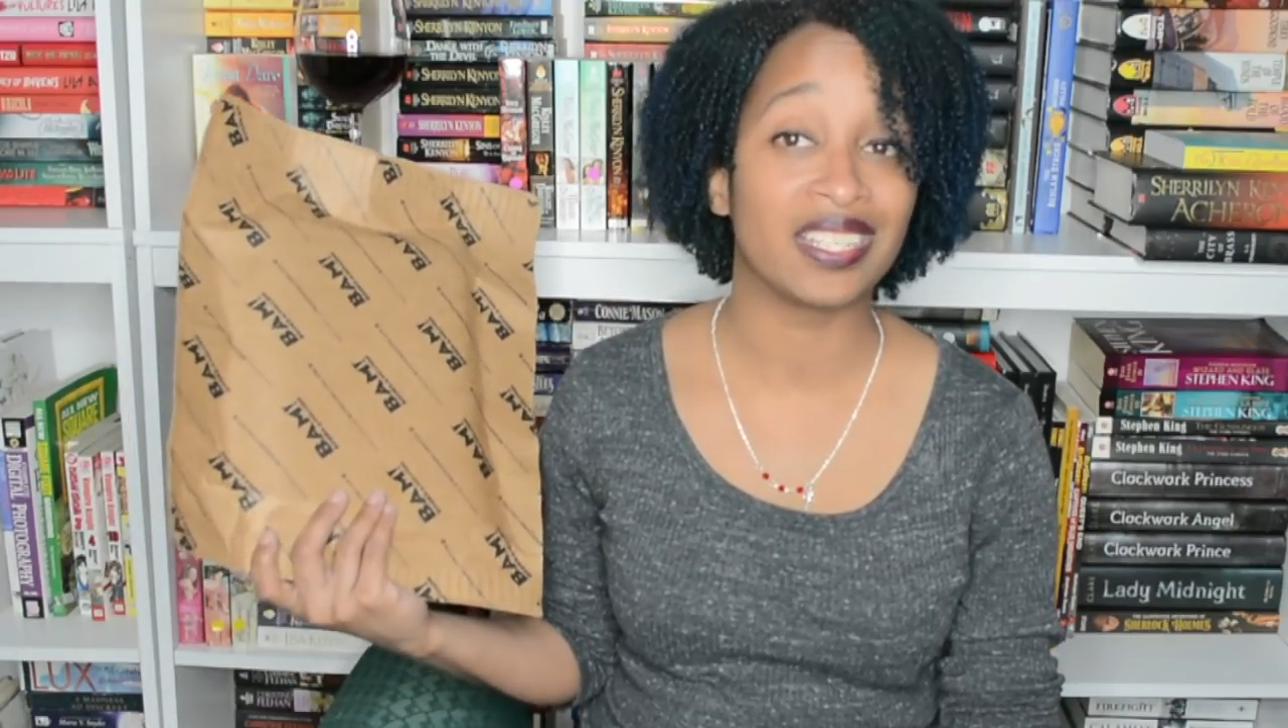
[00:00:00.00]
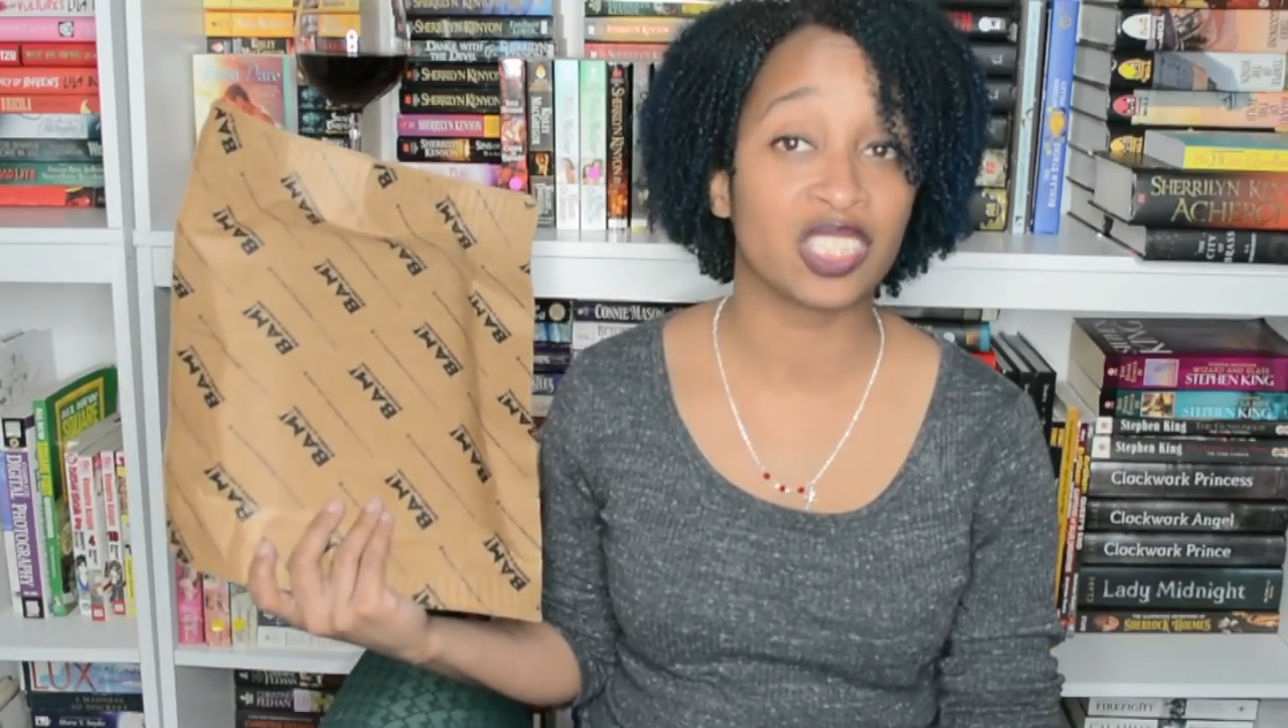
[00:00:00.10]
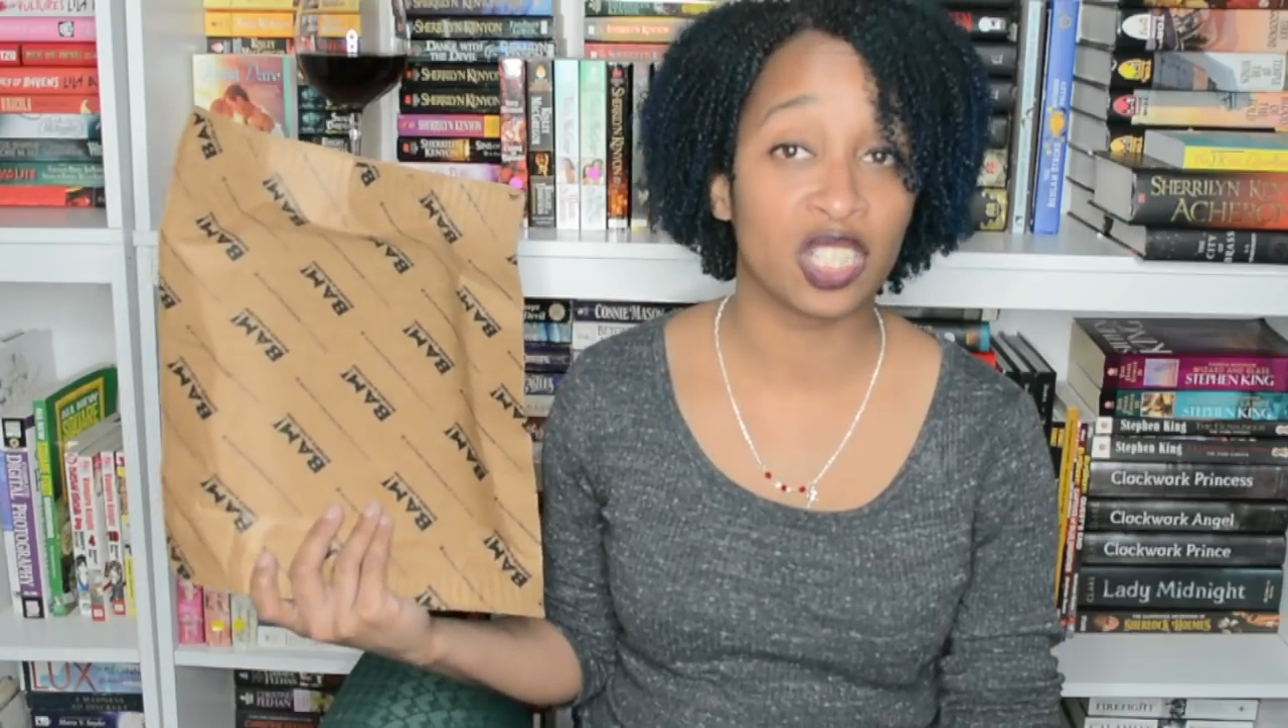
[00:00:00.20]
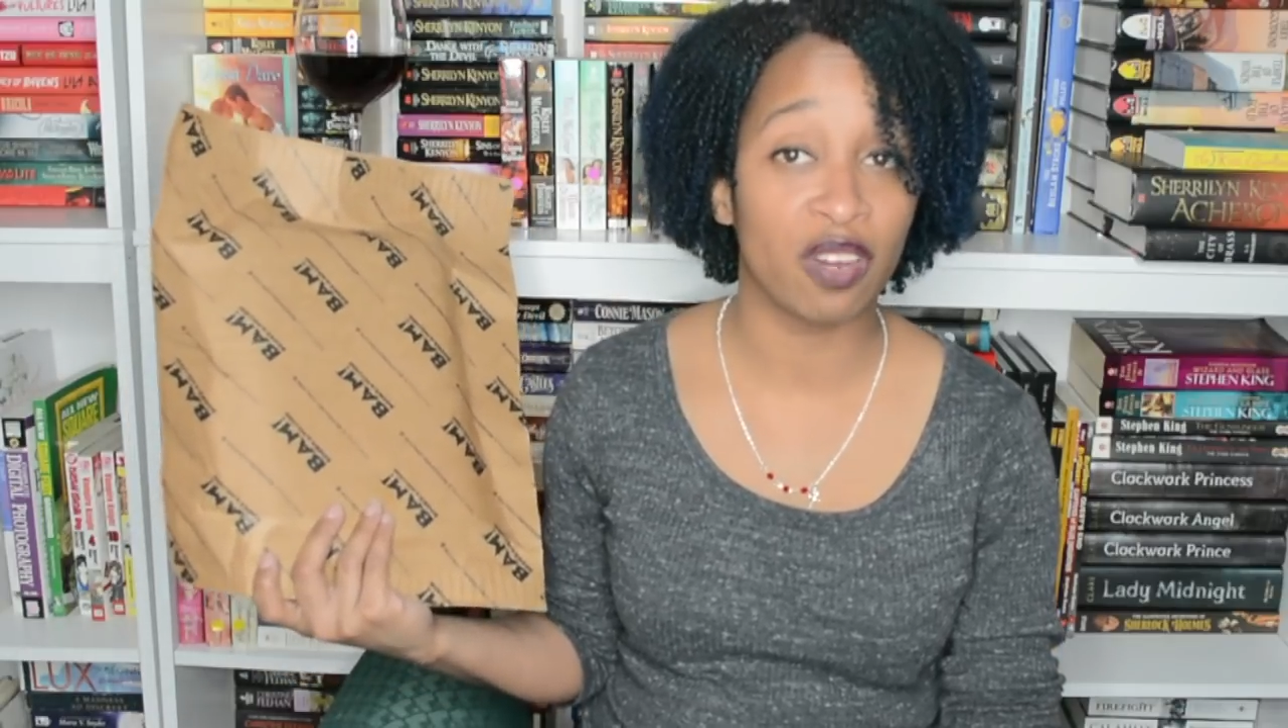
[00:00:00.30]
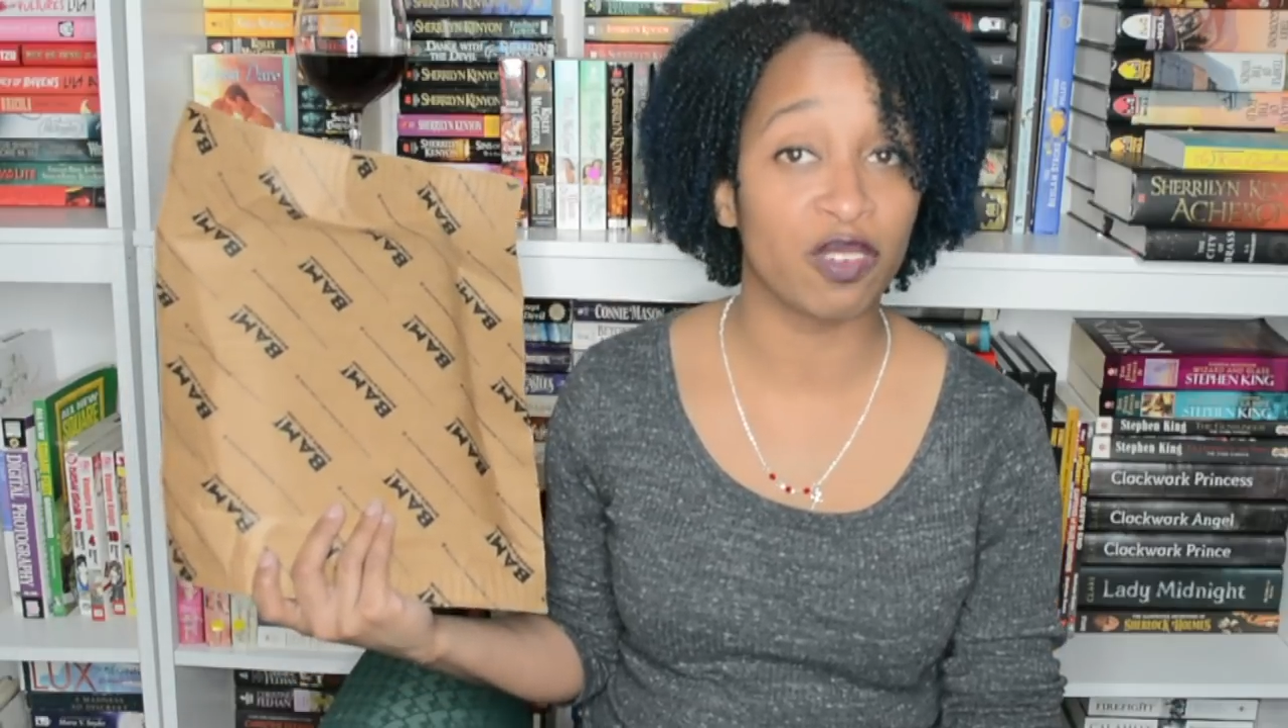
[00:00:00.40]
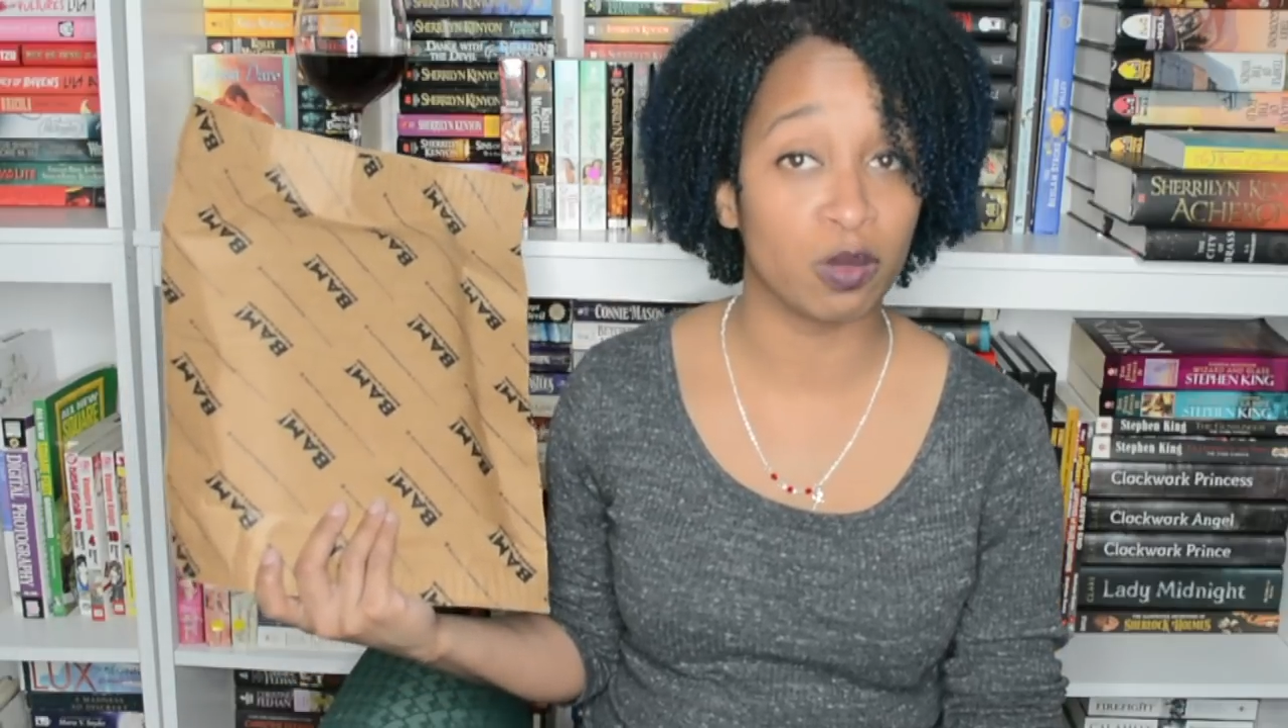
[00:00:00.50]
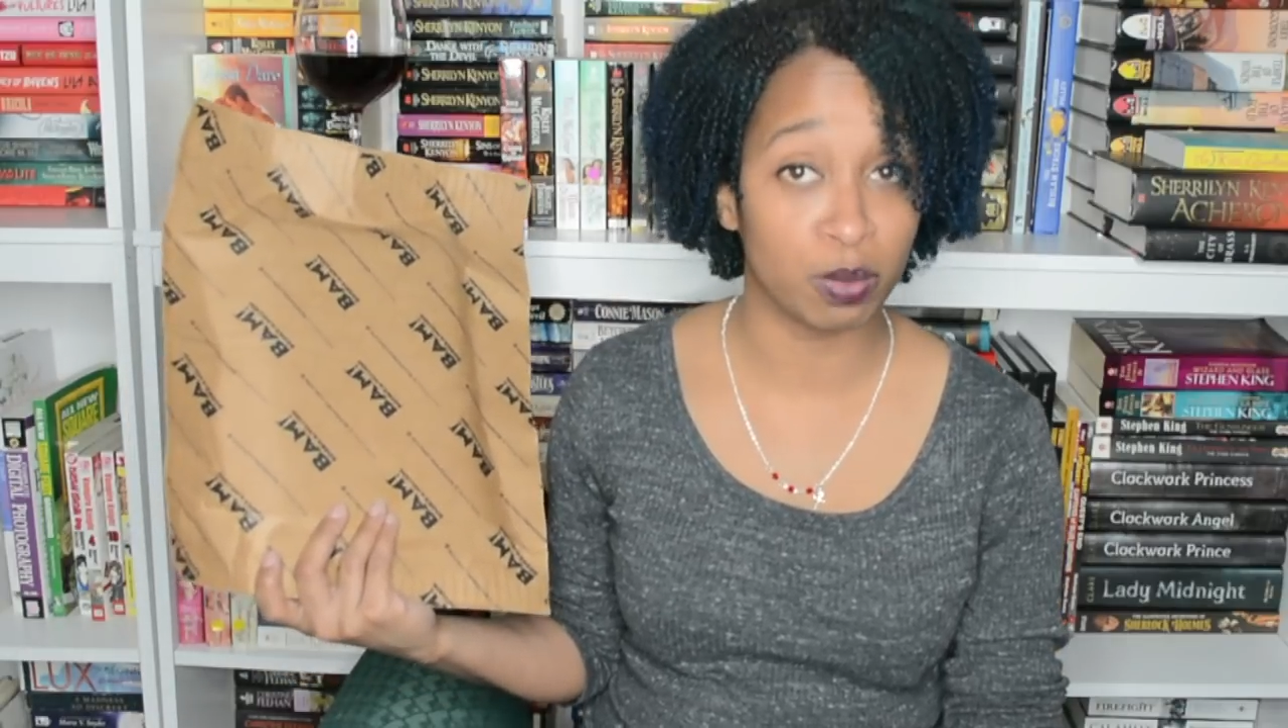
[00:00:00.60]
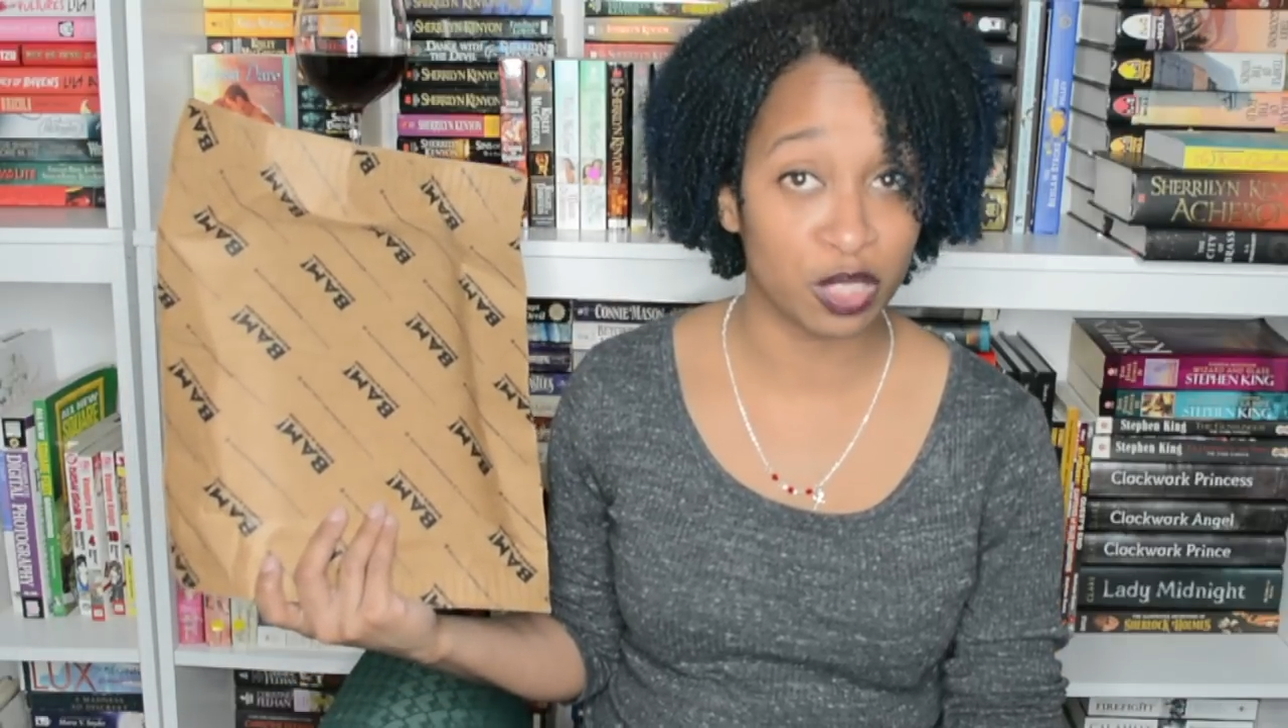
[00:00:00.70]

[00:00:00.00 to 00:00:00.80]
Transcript: discovered